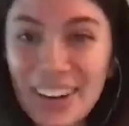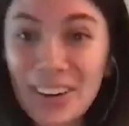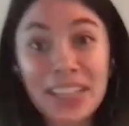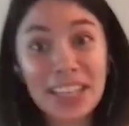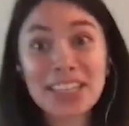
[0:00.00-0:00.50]

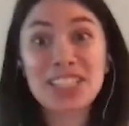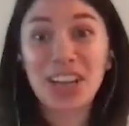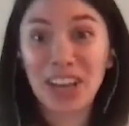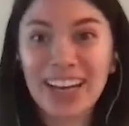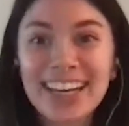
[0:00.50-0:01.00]
no, it
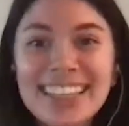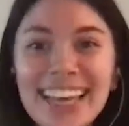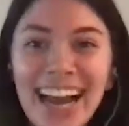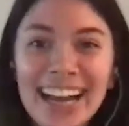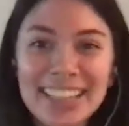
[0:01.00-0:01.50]
looked good.
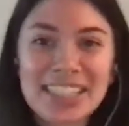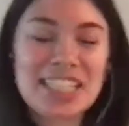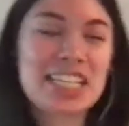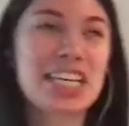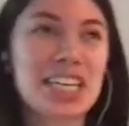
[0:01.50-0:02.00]
Like I
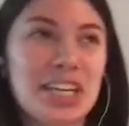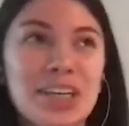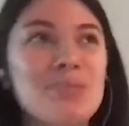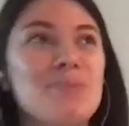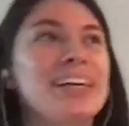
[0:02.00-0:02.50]
looked
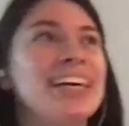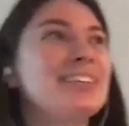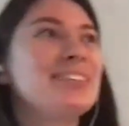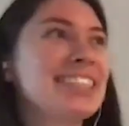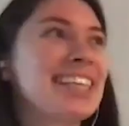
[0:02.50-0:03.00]
cute, but
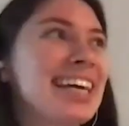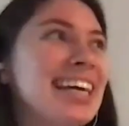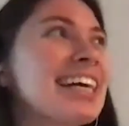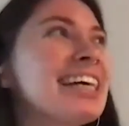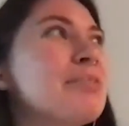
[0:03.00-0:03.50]
it was
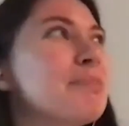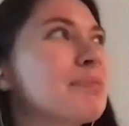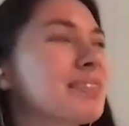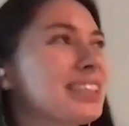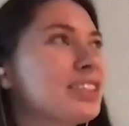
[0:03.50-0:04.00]
like
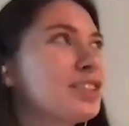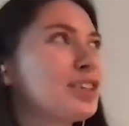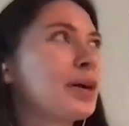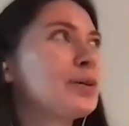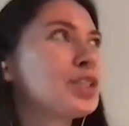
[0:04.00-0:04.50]

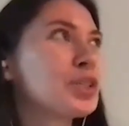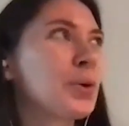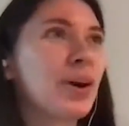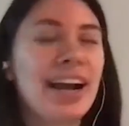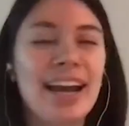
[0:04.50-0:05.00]
so
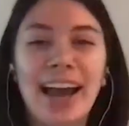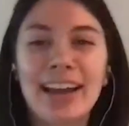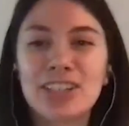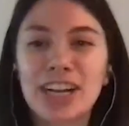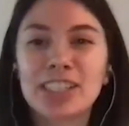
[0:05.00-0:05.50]
short. And
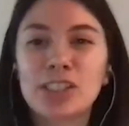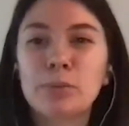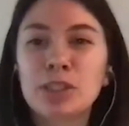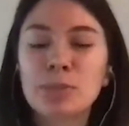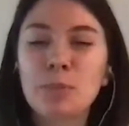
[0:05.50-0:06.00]
I dressed so
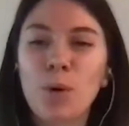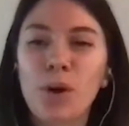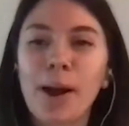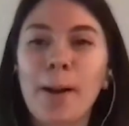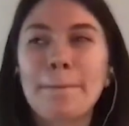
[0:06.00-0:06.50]
much
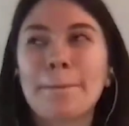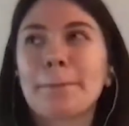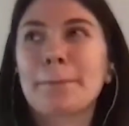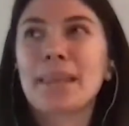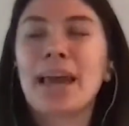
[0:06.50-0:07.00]
more.
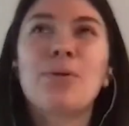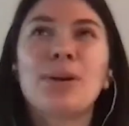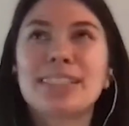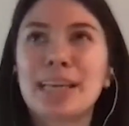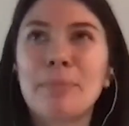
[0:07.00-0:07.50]
I don't
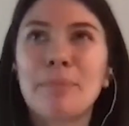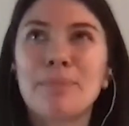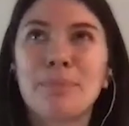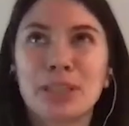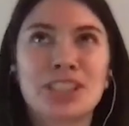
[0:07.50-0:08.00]
want to say
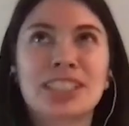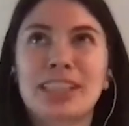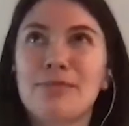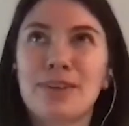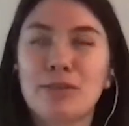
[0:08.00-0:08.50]
butch because
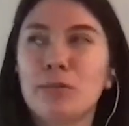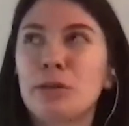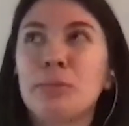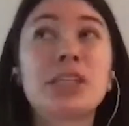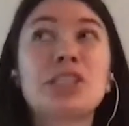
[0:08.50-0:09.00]
I've never
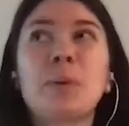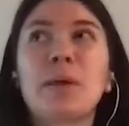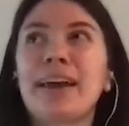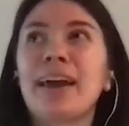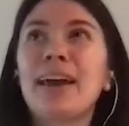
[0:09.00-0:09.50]
been butch, but
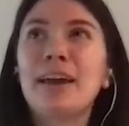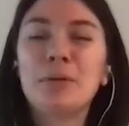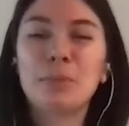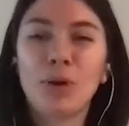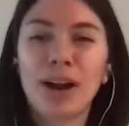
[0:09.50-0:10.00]
like
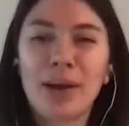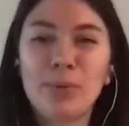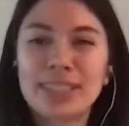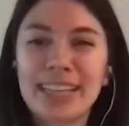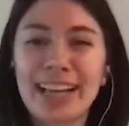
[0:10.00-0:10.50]
more, I
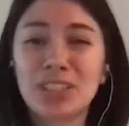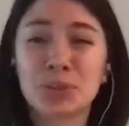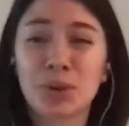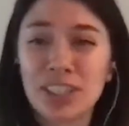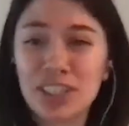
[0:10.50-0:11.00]
want to say
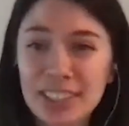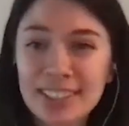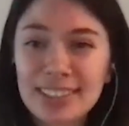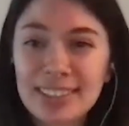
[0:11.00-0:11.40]
androgynous.